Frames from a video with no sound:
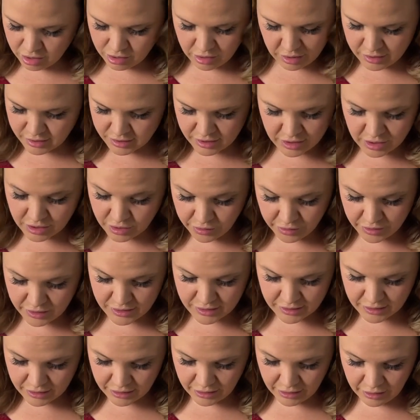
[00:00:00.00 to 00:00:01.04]

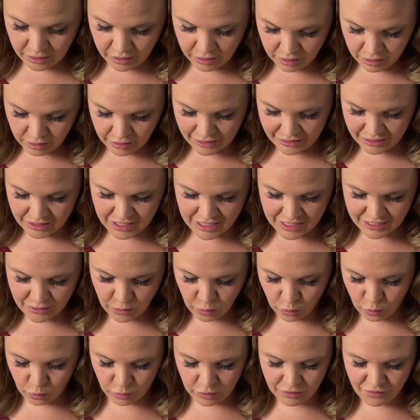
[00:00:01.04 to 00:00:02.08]
seriously, like need
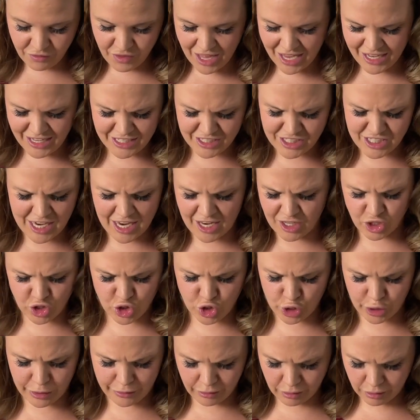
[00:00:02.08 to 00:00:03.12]
all of that
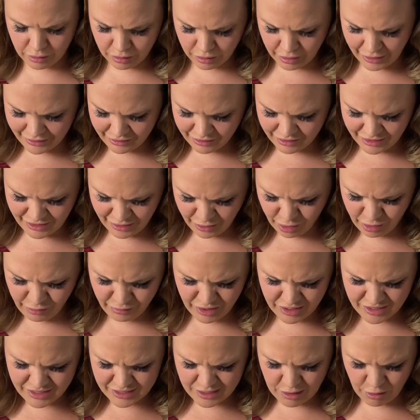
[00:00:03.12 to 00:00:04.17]
attention. Like, get over
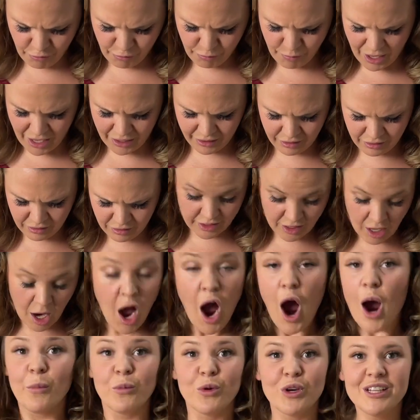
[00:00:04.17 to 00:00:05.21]
yourself, mate.
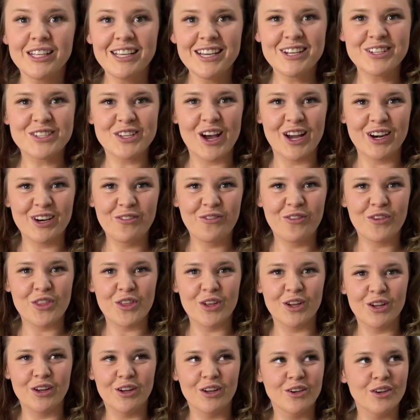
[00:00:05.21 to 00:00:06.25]
I'm really excited for
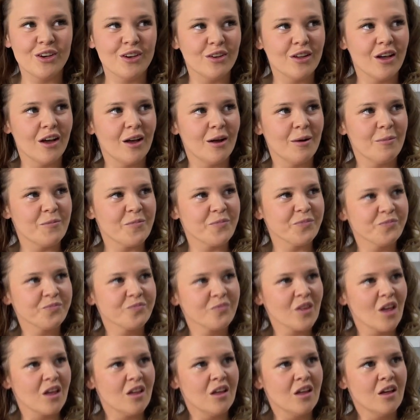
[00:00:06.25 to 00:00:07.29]
the
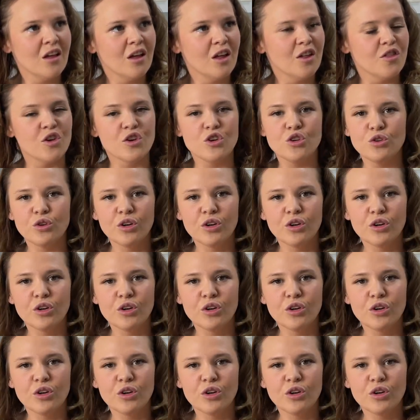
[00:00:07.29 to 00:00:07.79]
new